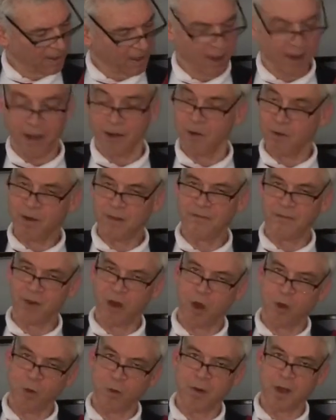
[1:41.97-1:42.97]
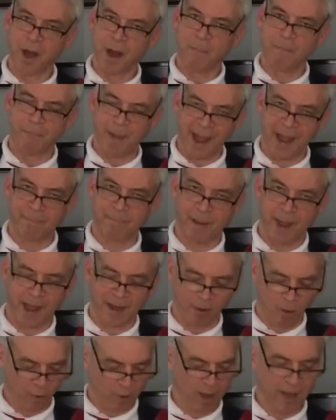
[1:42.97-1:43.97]
and I don't even own a
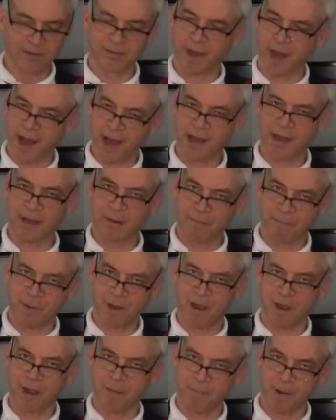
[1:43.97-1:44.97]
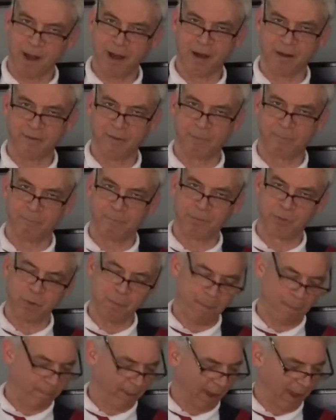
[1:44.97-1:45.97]
backpack, okay? So how could I be a part of a
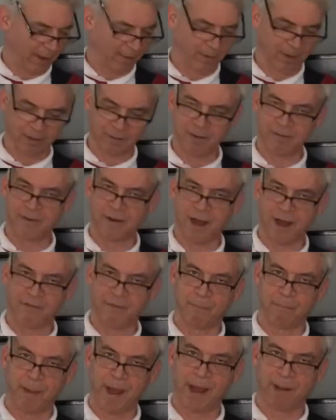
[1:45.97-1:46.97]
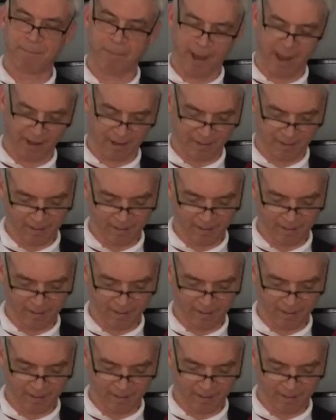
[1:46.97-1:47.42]
super PAC when I don't even have a backpack?